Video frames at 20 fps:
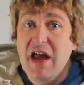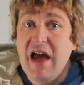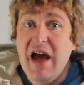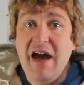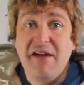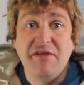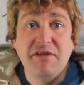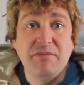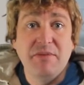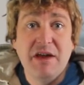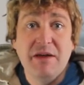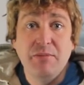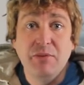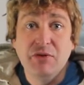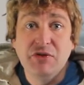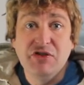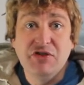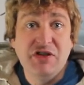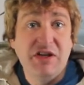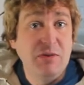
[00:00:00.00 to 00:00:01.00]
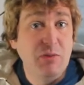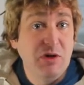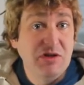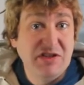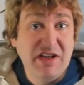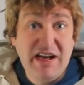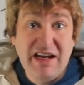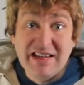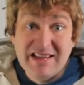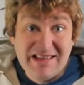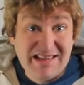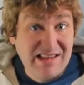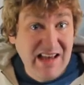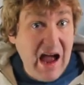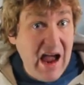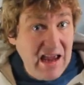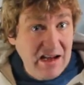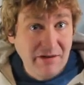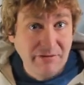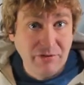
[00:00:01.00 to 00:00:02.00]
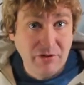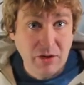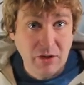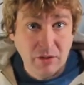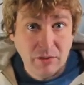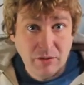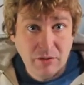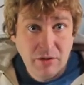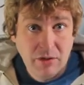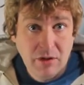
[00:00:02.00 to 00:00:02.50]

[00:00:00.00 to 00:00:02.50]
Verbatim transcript: having people see what's inside of you.